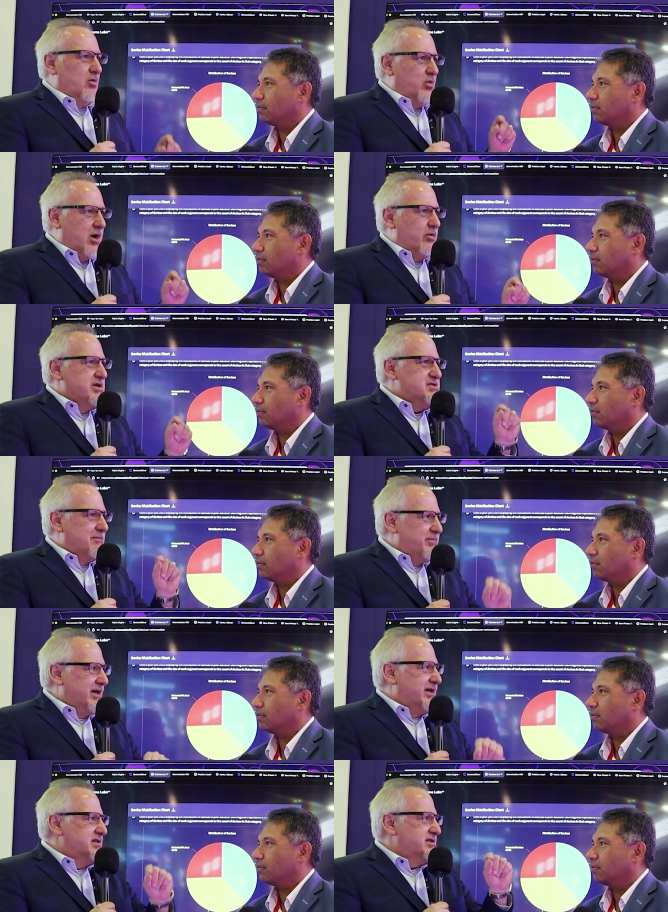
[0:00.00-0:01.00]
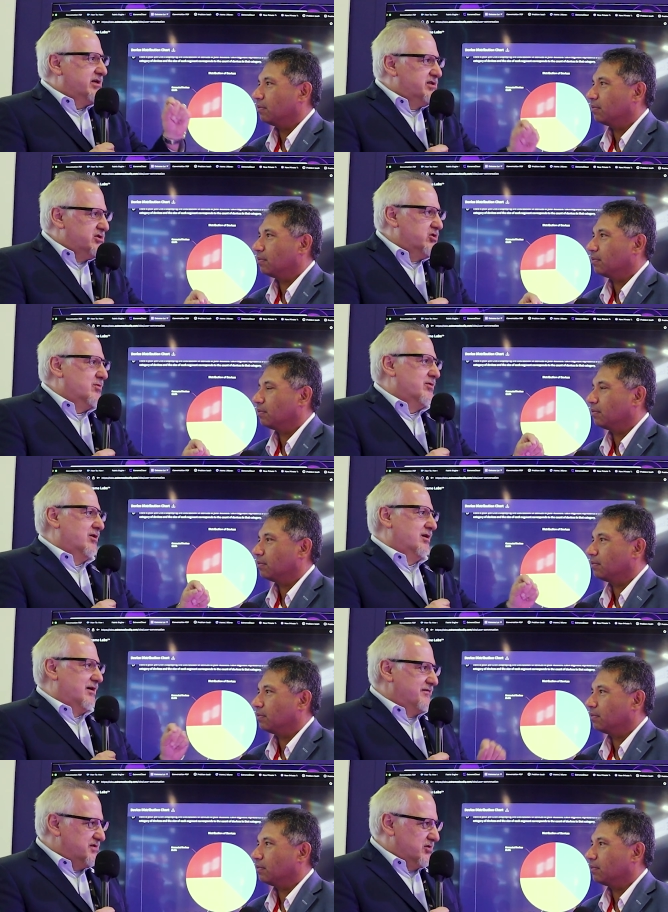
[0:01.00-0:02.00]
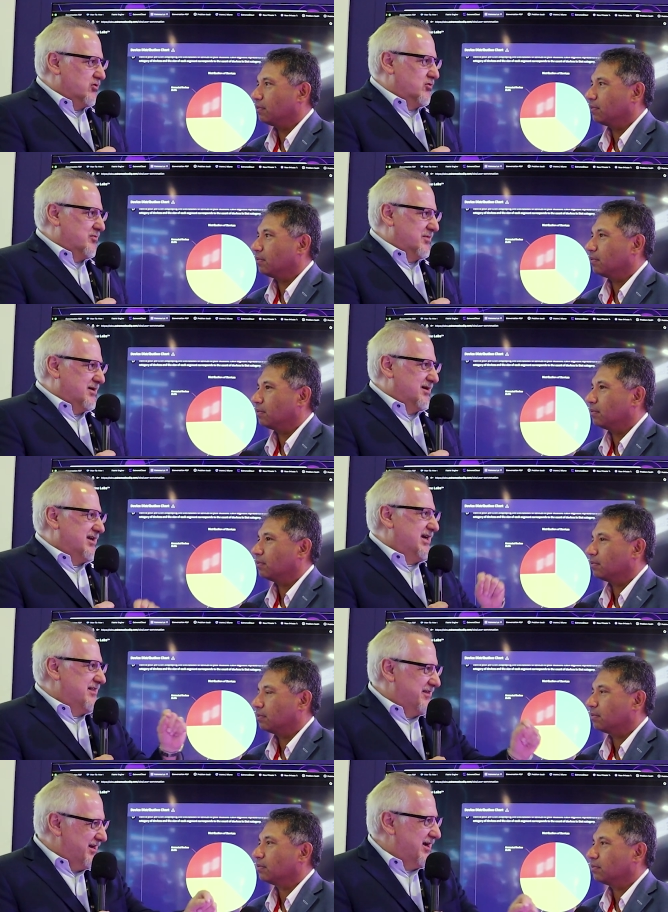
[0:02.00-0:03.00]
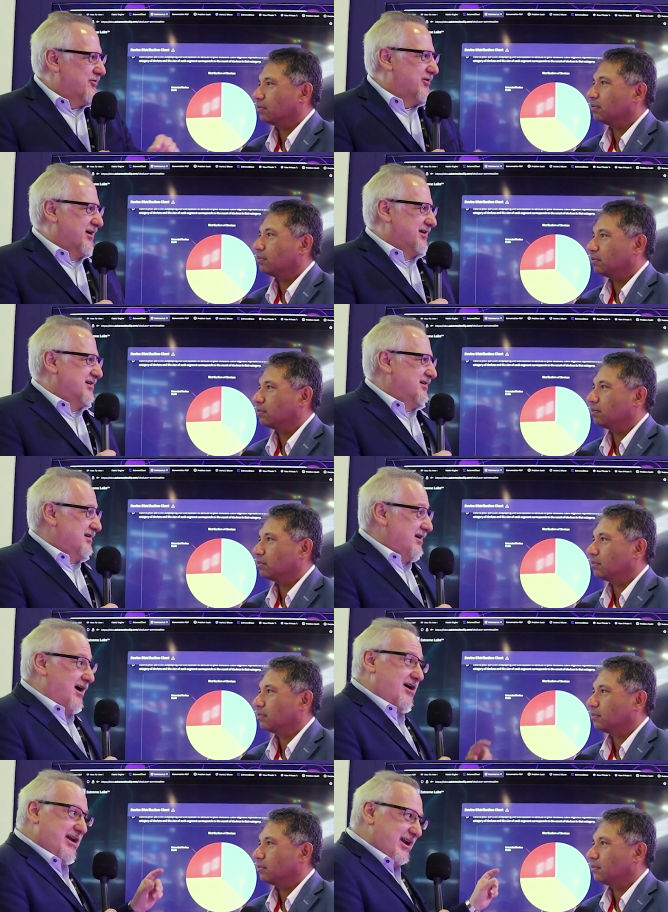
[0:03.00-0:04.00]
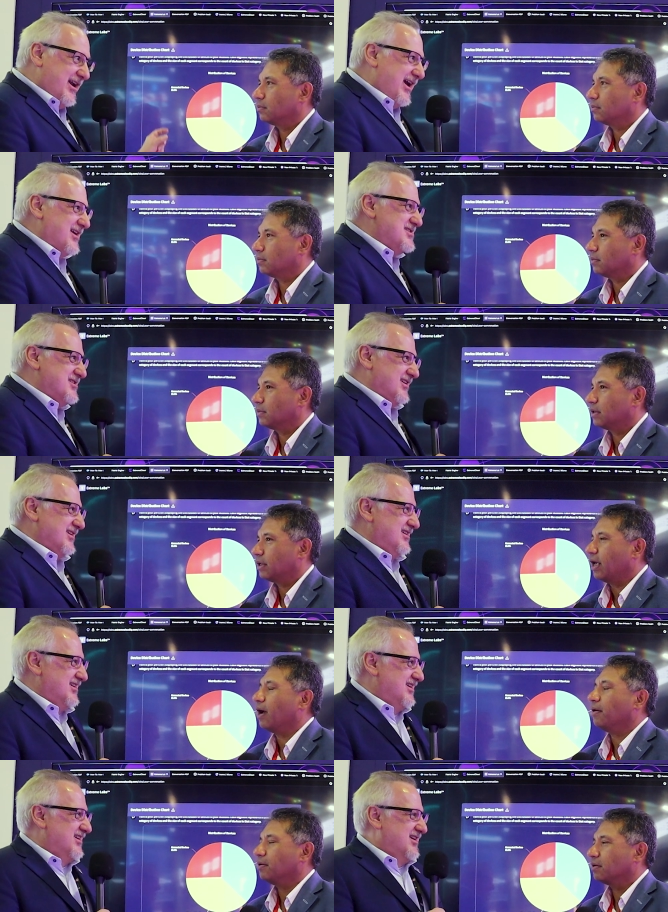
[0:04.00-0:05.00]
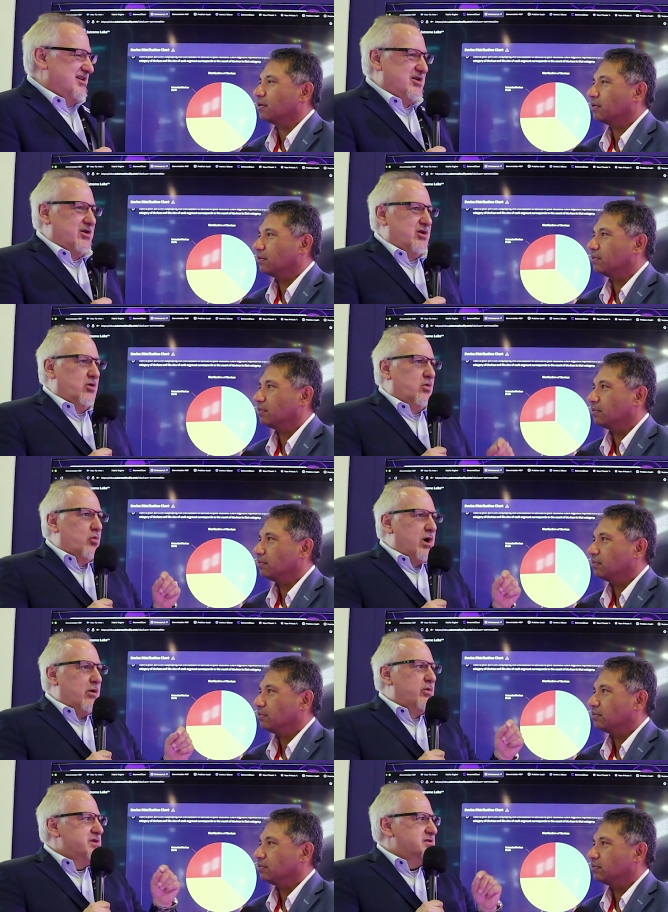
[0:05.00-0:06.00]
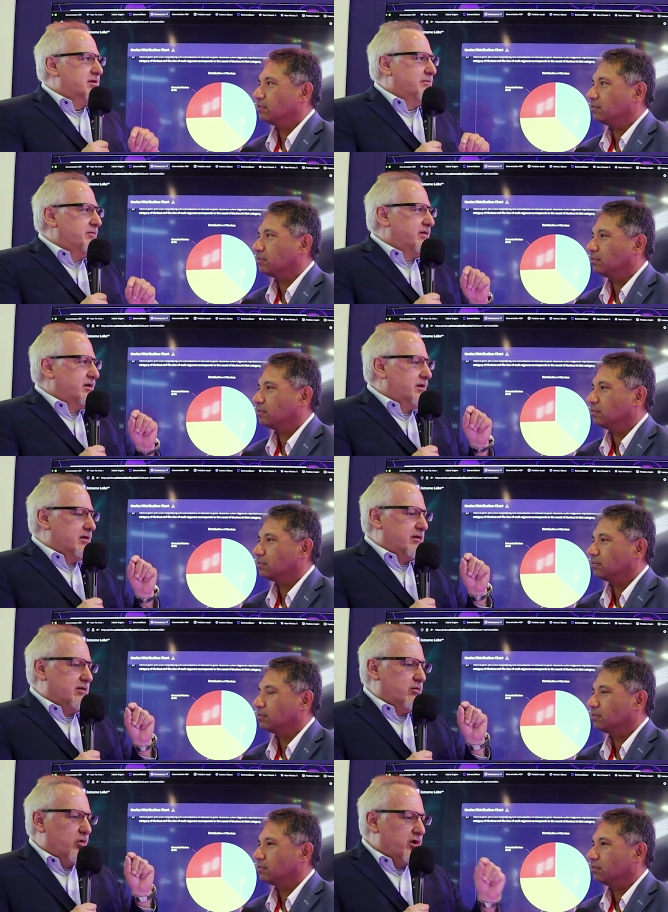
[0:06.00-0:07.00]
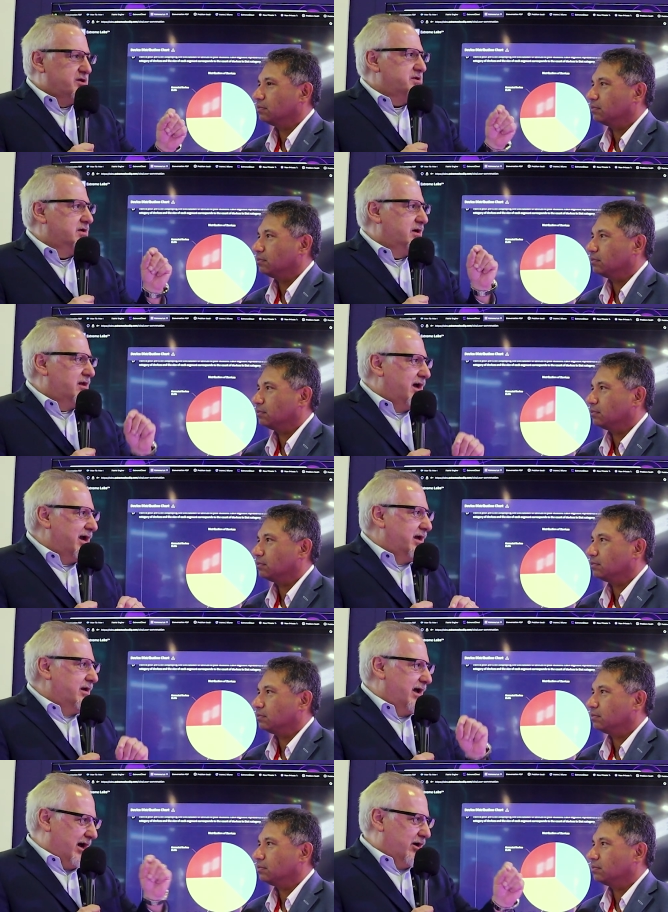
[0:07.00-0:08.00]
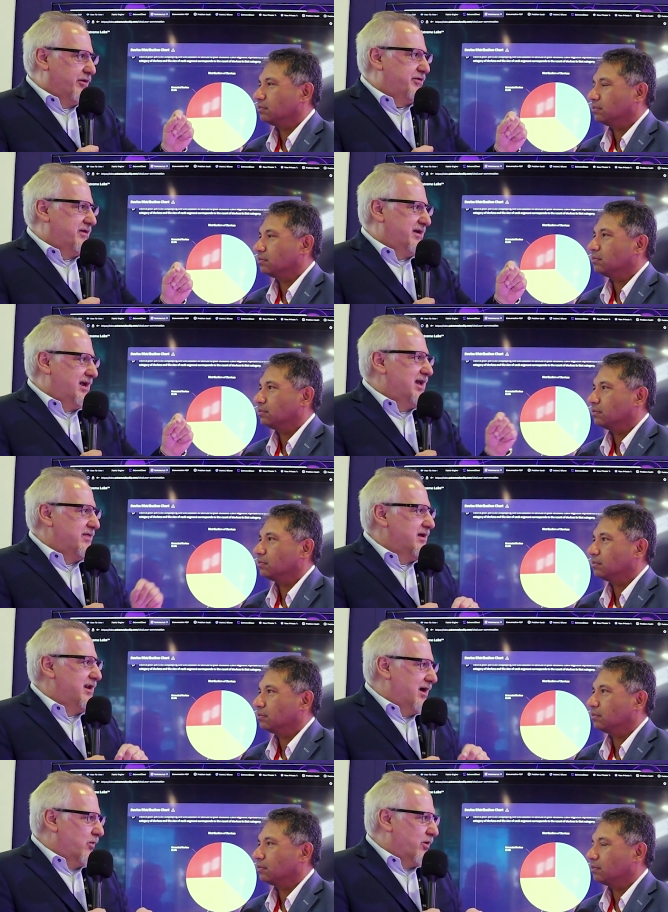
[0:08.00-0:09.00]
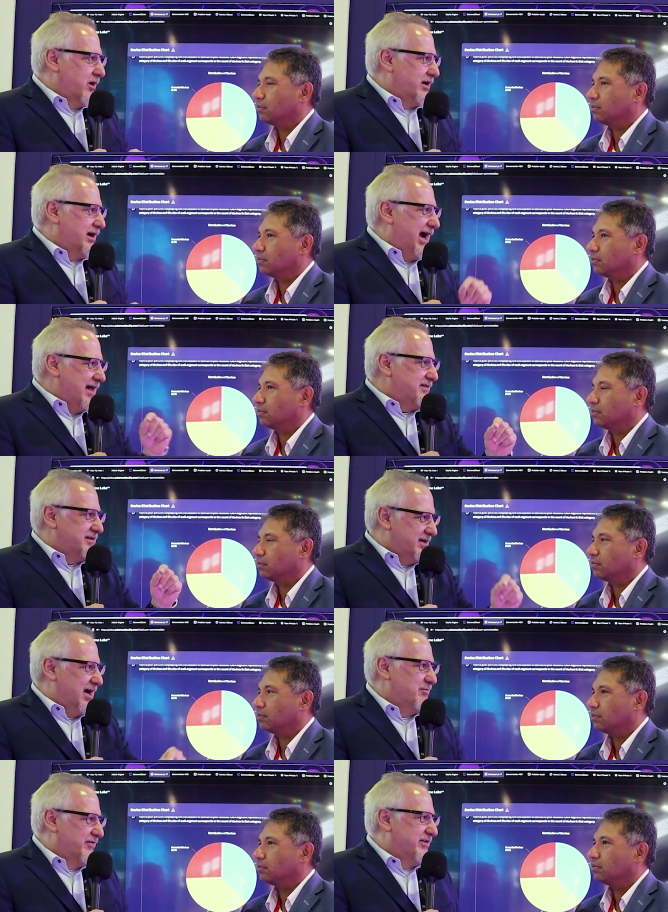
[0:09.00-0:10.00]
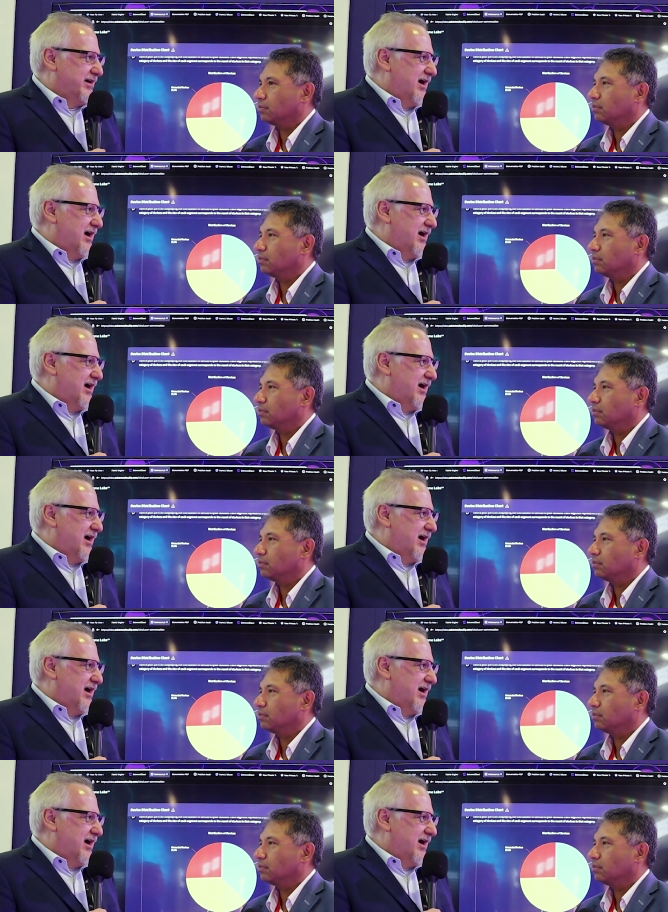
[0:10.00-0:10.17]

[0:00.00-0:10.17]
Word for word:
Speaker 1: What was the biggest consumer of Zoom in the network? I'll get an answer. Yeah. What was the, the, the worst client health in the network at the time of the